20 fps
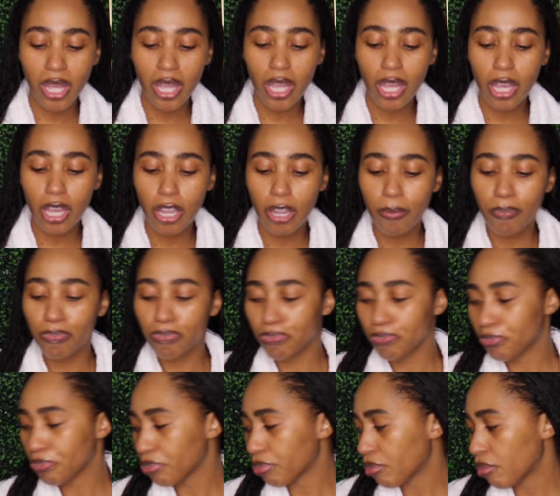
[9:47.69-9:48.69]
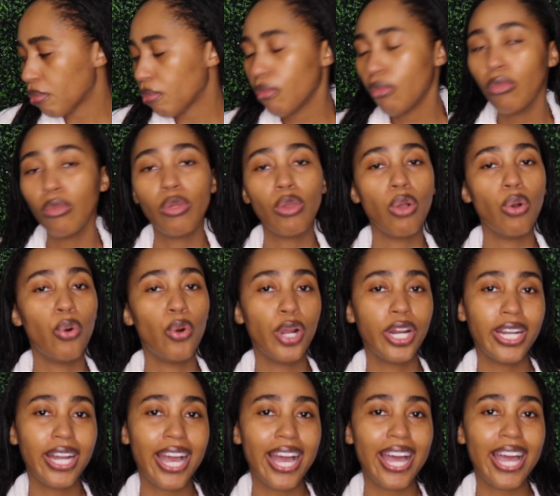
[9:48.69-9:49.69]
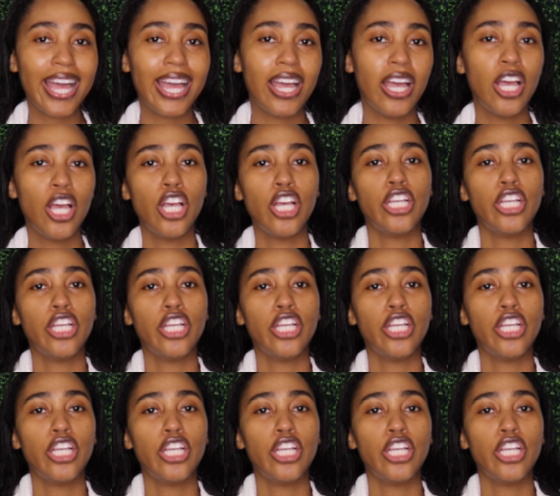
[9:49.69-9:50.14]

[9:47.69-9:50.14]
hair or not.